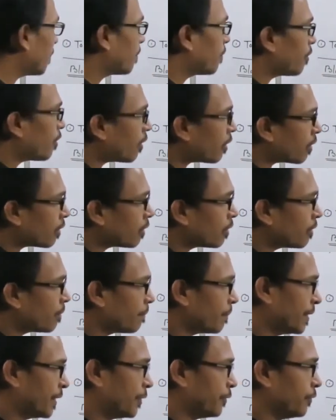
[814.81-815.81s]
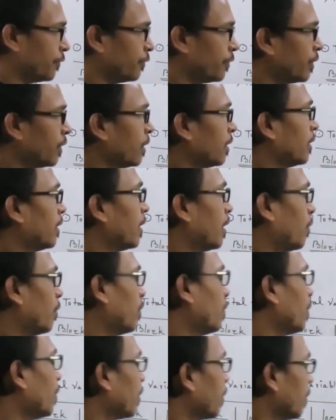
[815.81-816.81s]
block B2.
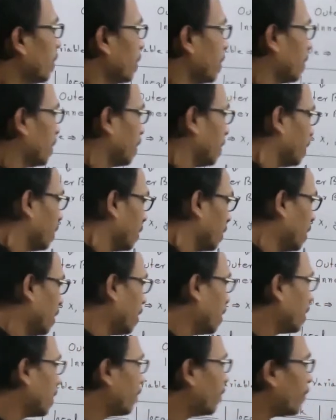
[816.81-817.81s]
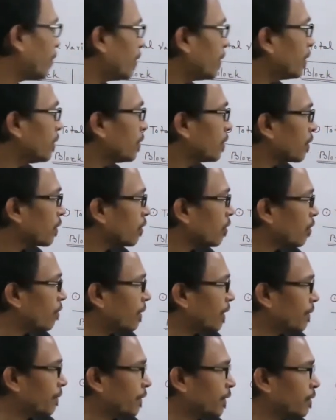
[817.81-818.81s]
Now for
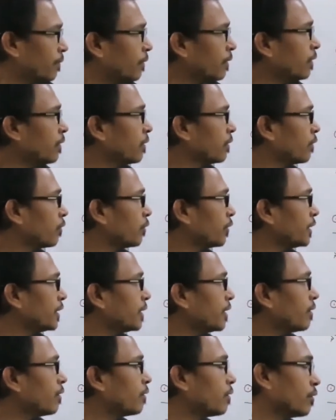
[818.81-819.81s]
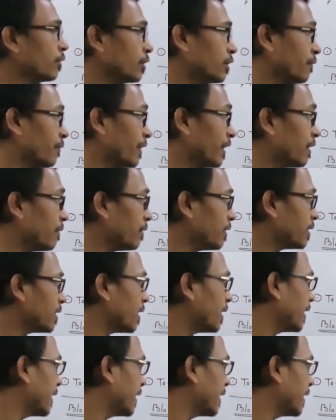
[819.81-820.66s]
global variable, which variables are